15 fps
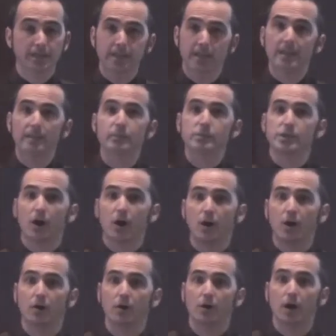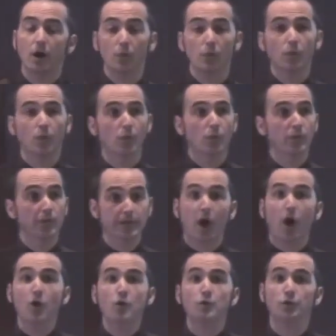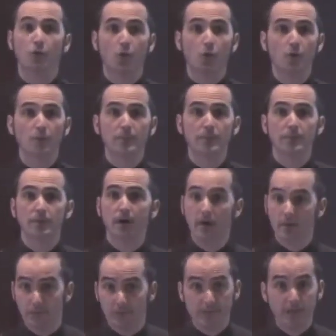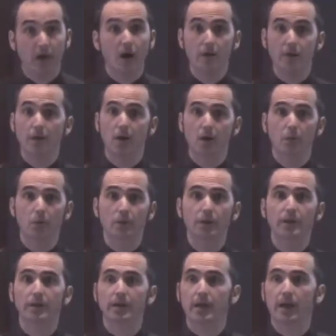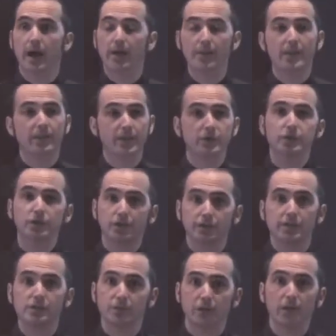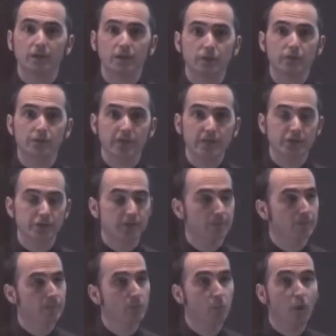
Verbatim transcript: games are a, the art form of the unknown, and there's a, there's a very close kinship.